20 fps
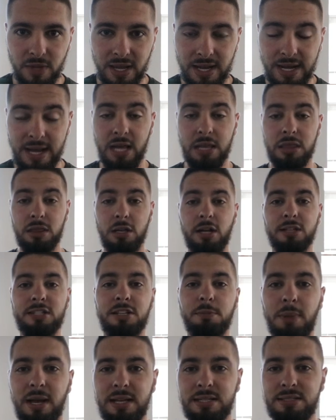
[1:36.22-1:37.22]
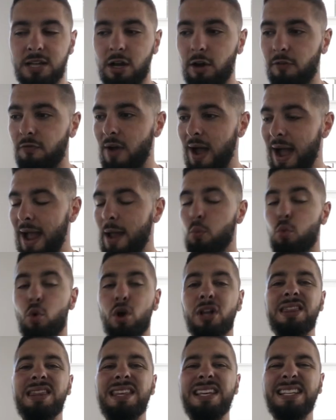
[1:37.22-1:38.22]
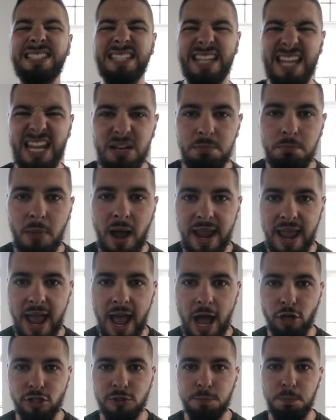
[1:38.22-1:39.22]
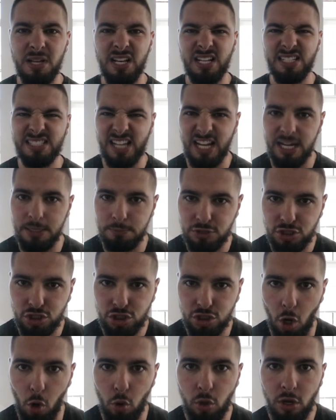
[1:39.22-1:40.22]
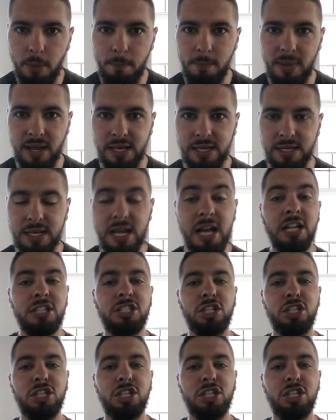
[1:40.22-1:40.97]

And I thought to myself, I want this in my house because I am so committed